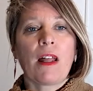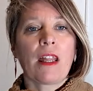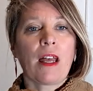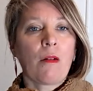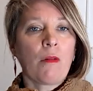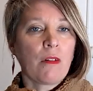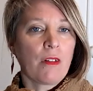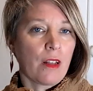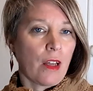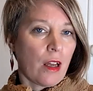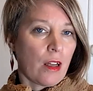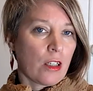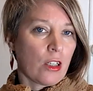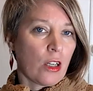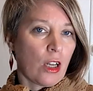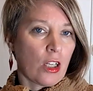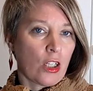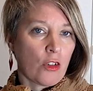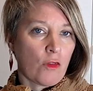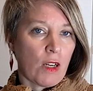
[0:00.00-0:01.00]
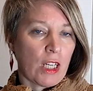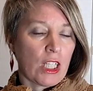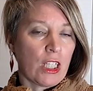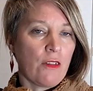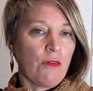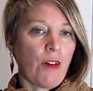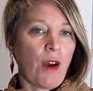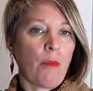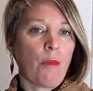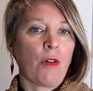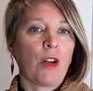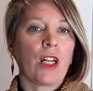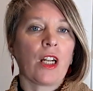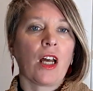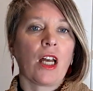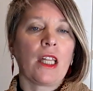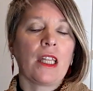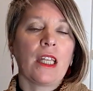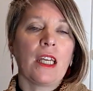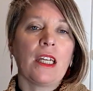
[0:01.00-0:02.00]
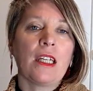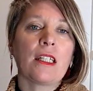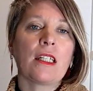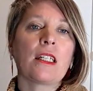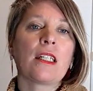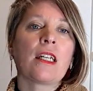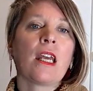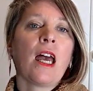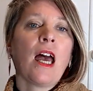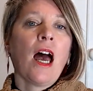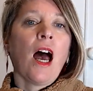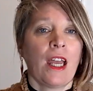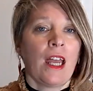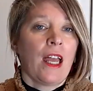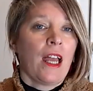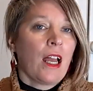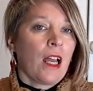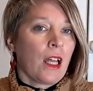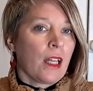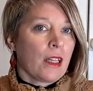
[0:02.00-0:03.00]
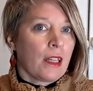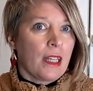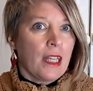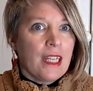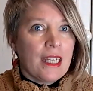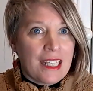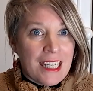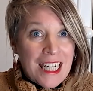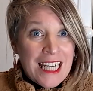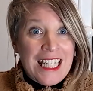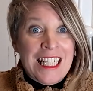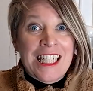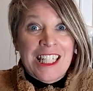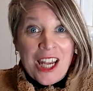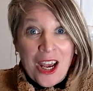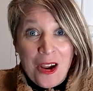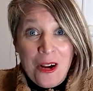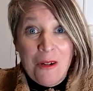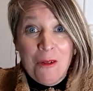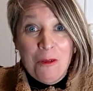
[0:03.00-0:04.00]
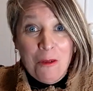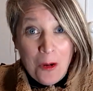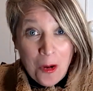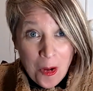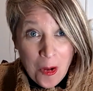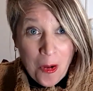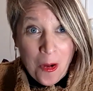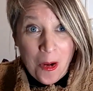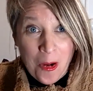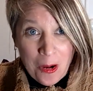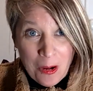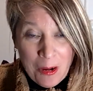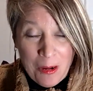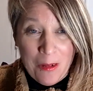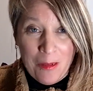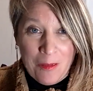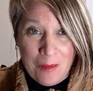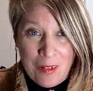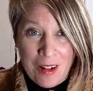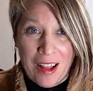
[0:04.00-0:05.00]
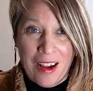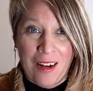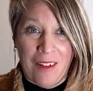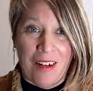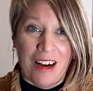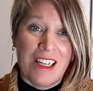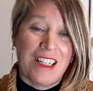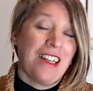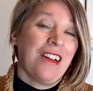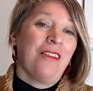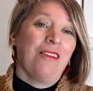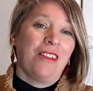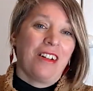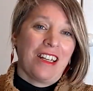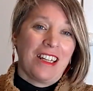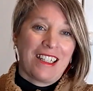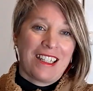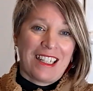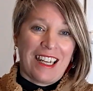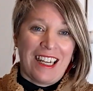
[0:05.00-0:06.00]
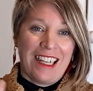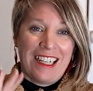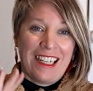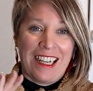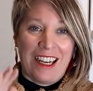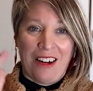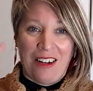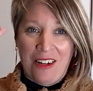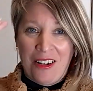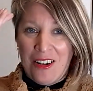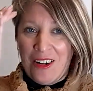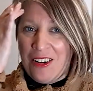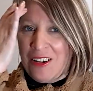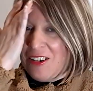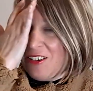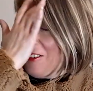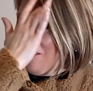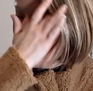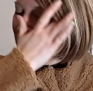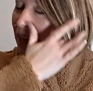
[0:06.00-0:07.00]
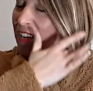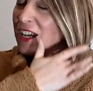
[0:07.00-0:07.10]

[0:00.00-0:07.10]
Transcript: that with a stretchy fabric like this. This is so warm now, I don't want to take it off.